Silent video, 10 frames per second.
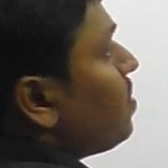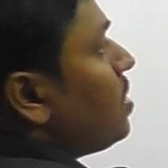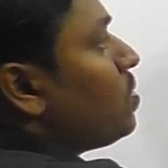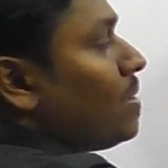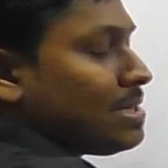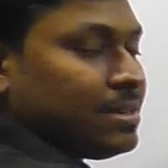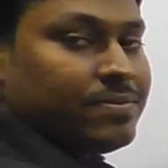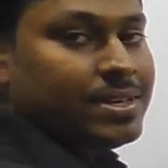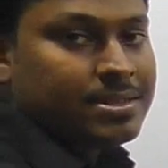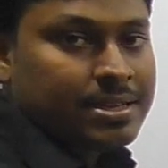1 towards
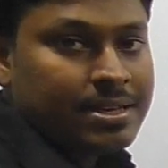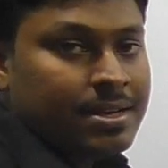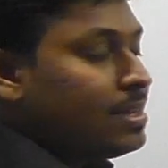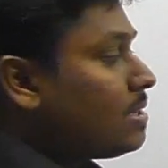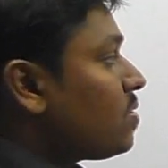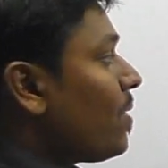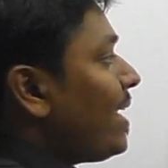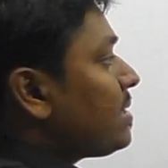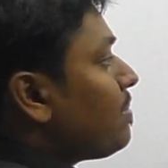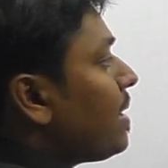left hand side. So
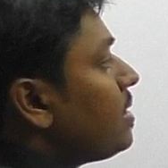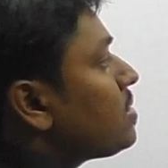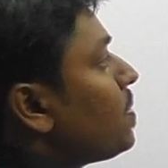x minus